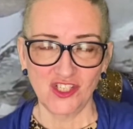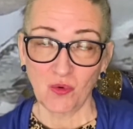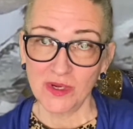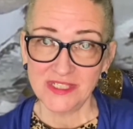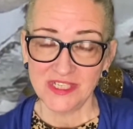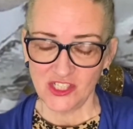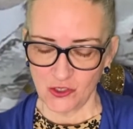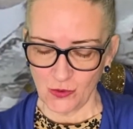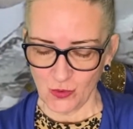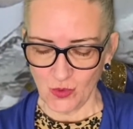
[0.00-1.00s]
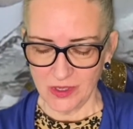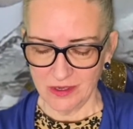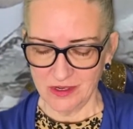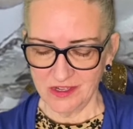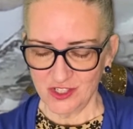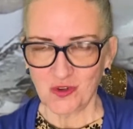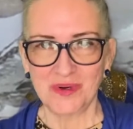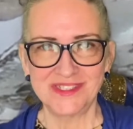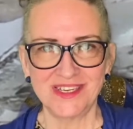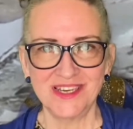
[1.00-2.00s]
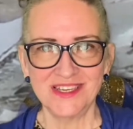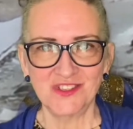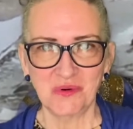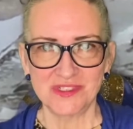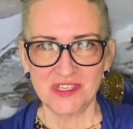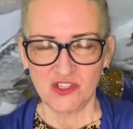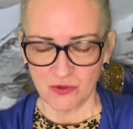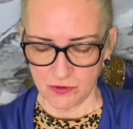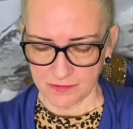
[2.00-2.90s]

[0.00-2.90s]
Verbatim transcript: 22, 2022.